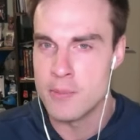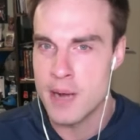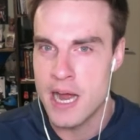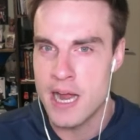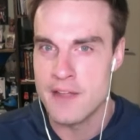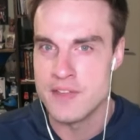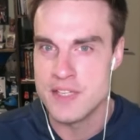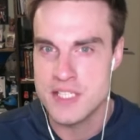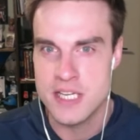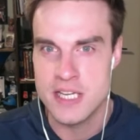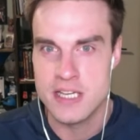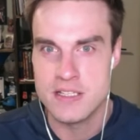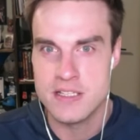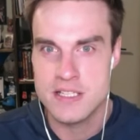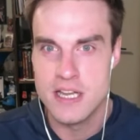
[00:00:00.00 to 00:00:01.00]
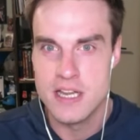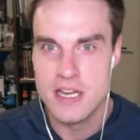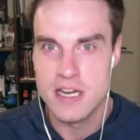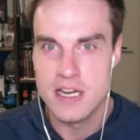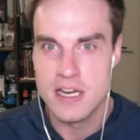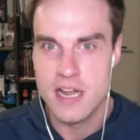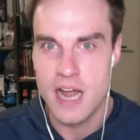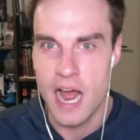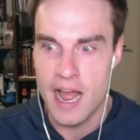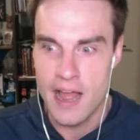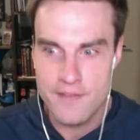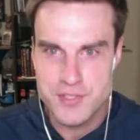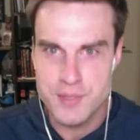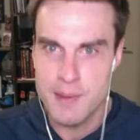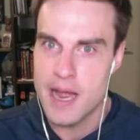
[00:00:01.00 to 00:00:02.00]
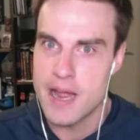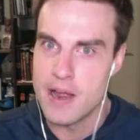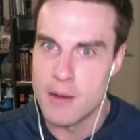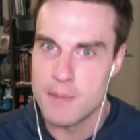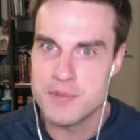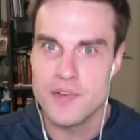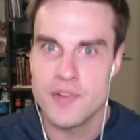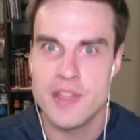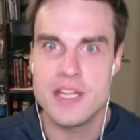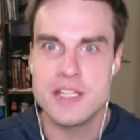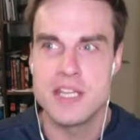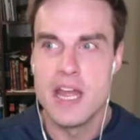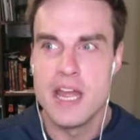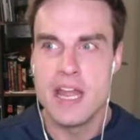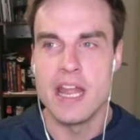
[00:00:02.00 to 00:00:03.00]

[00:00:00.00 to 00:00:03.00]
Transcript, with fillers: behind the scenes I have some high hopes for this.